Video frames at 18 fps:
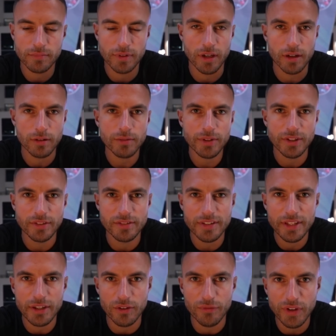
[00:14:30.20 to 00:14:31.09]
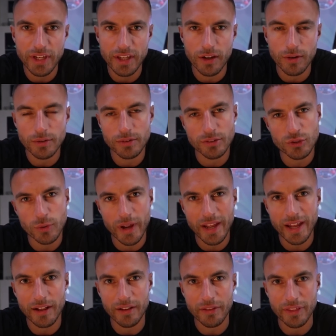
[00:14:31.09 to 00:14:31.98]
you know, you can see on the video, it looks
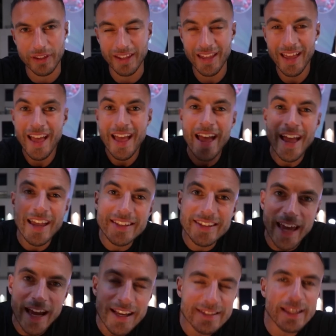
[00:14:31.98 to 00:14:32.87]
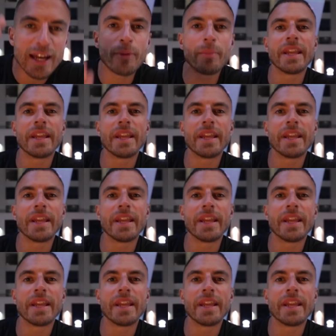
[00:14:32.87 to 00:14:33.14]
quite healthy. Guess how